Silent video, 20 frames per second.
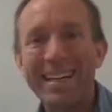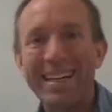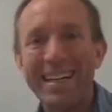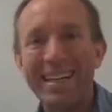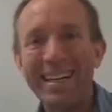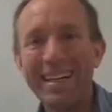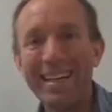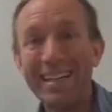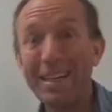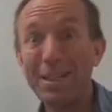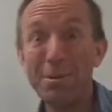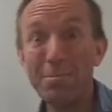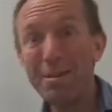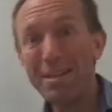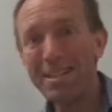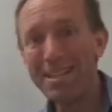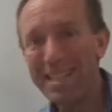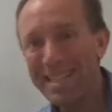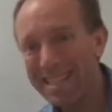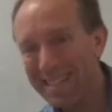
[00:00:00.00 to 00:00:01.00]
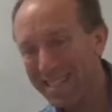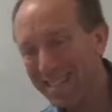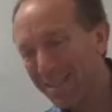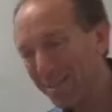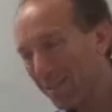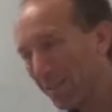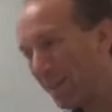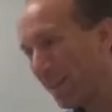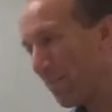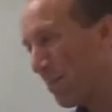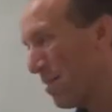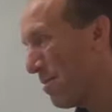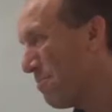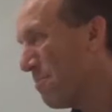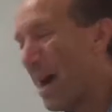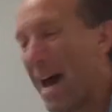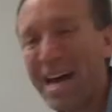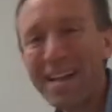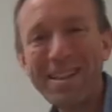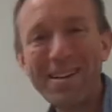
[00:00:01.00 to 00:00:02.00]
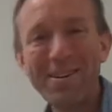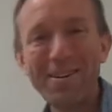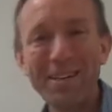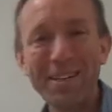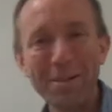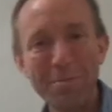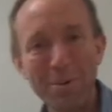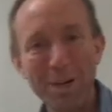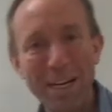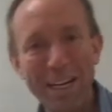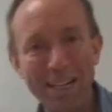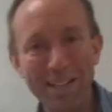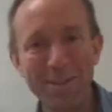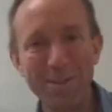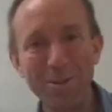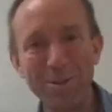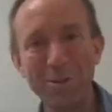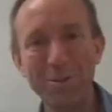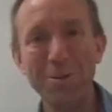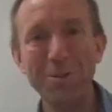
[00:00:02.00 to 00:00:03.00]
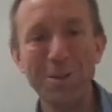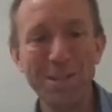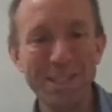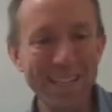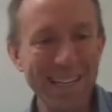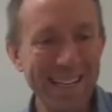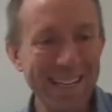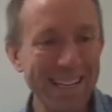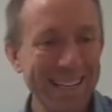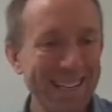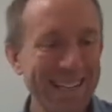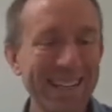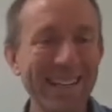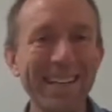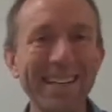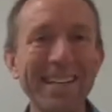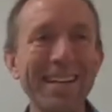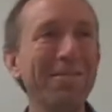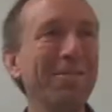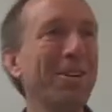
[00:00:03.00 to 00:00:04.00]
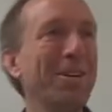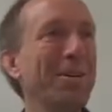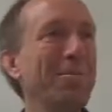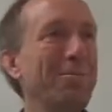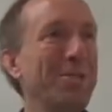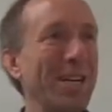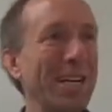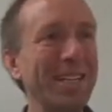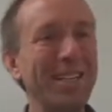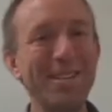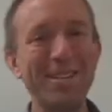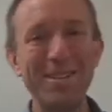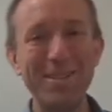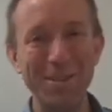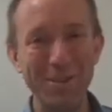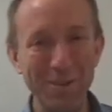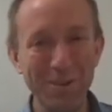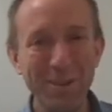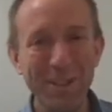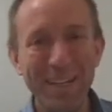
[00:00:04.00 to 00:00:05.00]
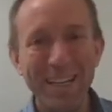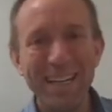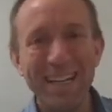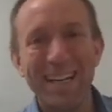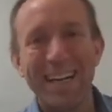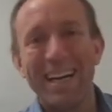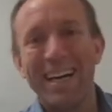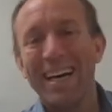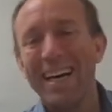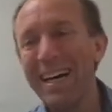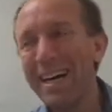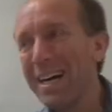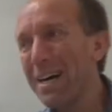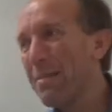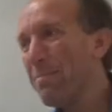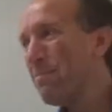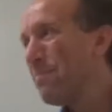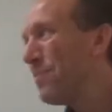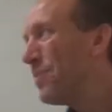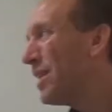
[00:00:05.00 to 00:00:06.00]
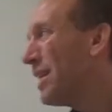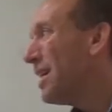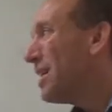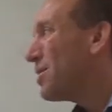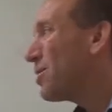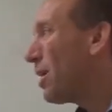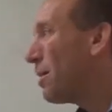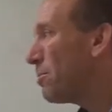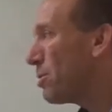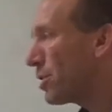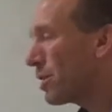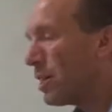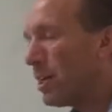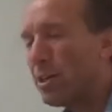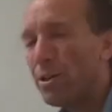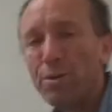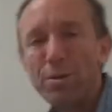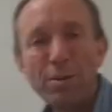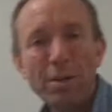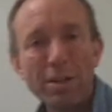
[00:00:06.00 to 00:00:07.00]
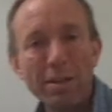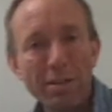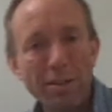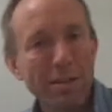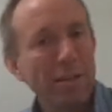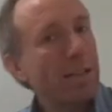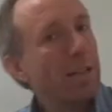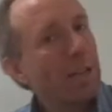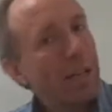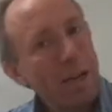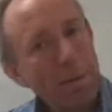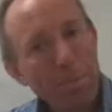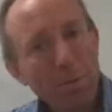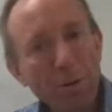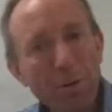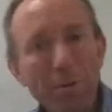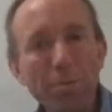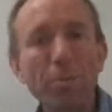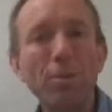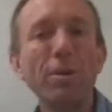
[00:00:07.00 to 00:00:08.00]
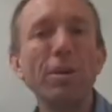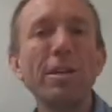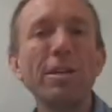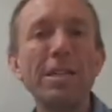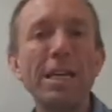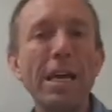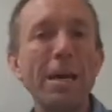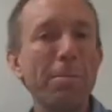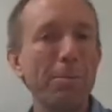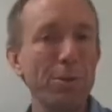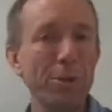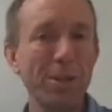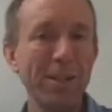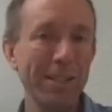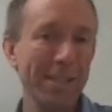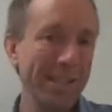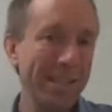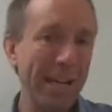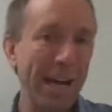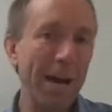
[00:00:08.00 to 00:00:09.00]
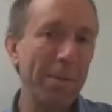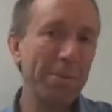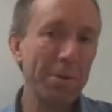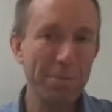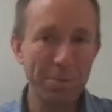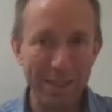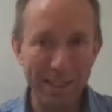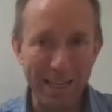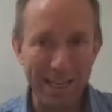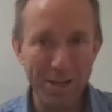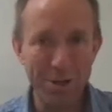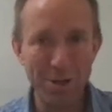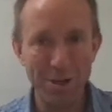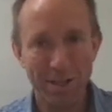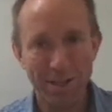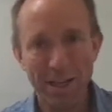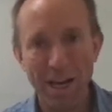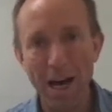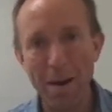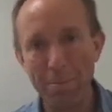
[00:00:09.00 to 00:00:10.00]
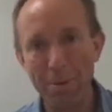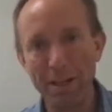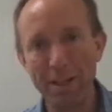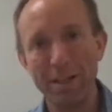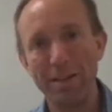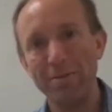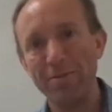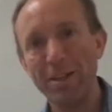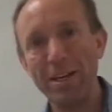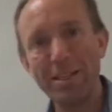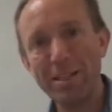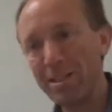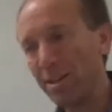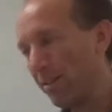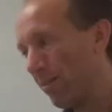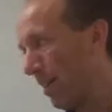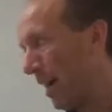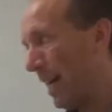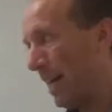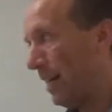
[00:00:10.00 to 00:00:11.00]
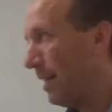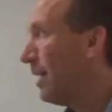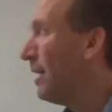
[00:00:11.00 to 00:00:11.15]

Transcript: Uh, gives me a chance to do a little bit of math during the break too, which I uh, never object to. Um, so I'm just going to do a couple more examples on this optimization topic, if that's all right.